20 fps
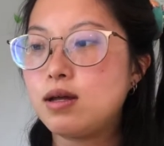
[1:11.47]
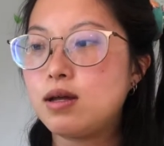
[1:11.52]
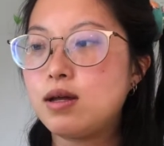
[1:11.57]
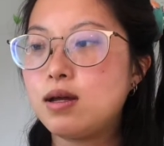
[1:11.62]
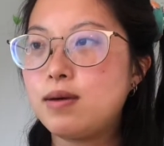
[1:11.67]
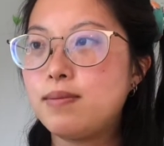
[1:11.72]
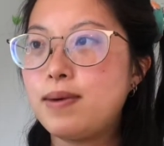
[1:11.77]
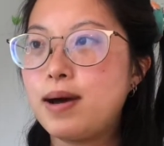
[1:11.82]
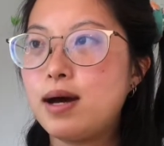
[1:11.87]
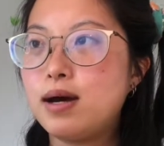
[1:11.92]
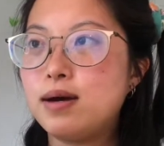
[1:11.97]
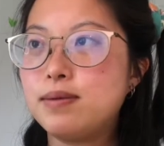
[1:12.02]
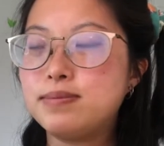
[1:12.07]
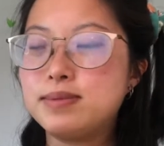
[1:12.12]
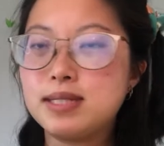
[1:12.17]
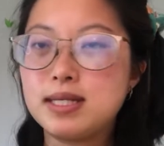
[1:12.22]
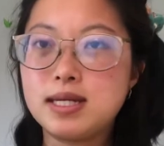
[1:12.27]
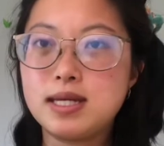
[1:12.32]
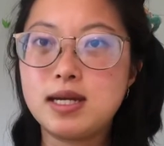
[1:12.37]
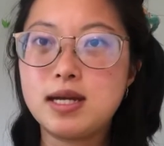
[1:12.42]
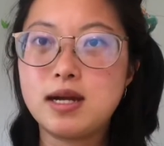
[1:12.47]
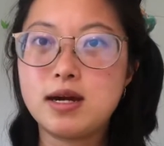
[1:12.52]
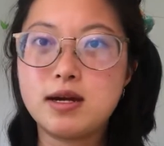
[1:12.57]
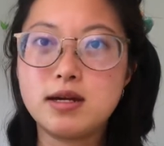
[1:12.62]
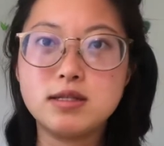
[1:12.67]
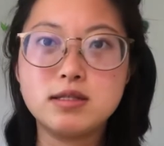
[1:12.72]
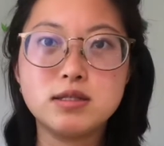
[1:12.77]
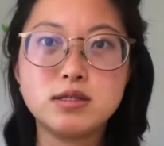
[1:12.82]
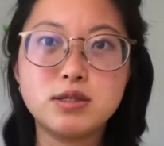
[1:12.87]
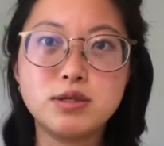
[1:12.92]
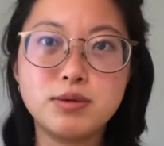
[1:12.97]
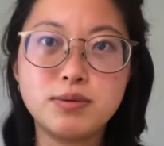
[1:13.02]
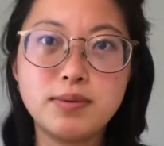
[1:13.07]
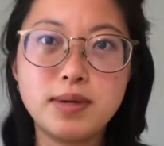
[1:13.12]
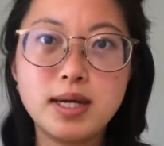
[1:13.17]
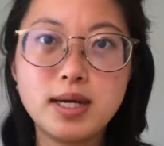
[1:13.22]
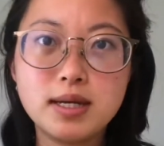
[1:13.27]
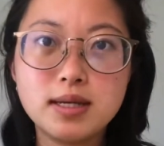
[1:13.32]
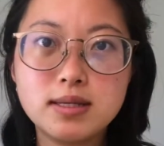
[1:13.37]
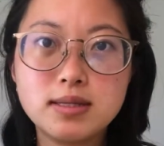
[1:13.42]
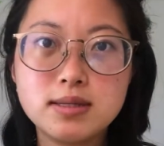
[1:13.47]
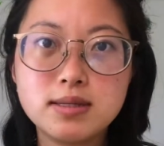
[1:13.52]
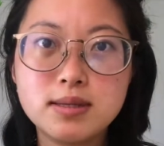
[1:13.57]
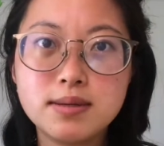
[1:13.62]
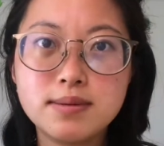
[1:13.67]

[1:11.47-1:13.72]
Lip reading: about up to here in 2 weeks.